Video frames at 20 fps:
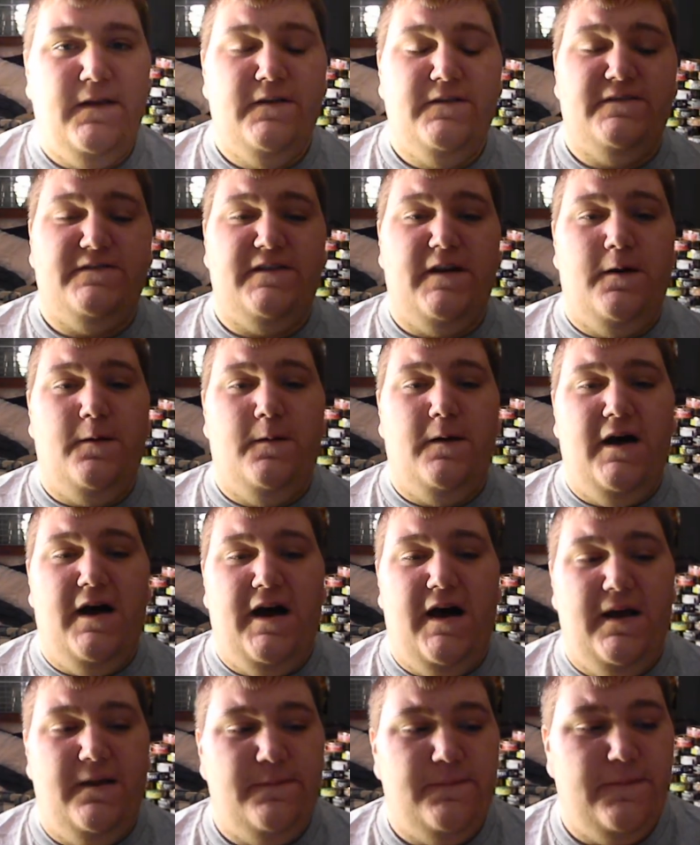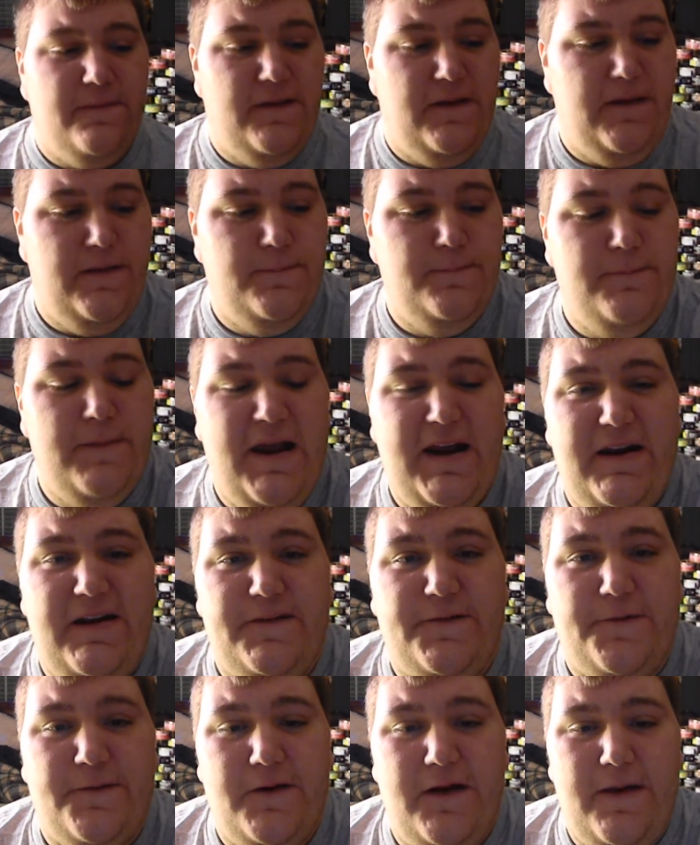So, made a
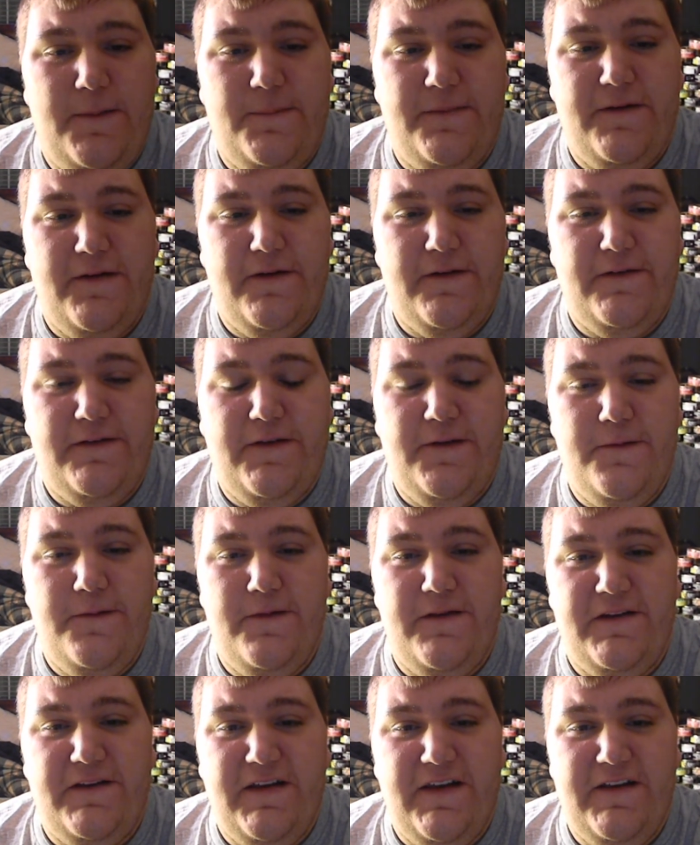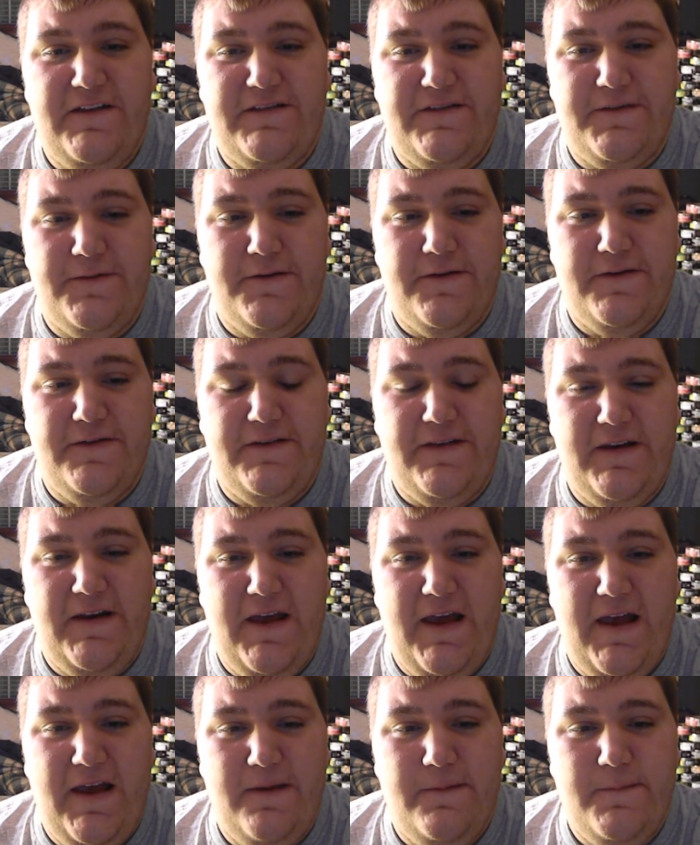trip to the tea store
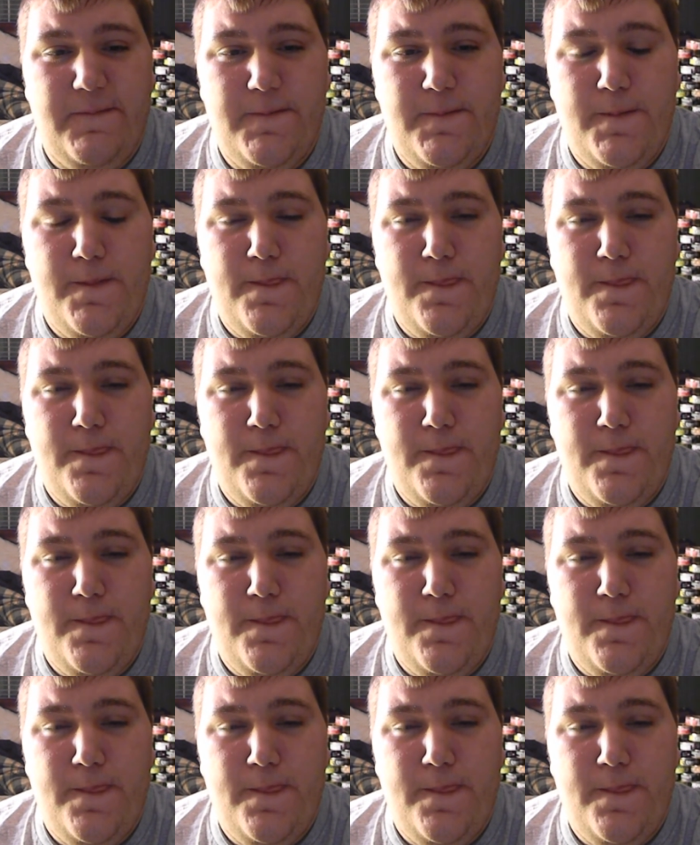today.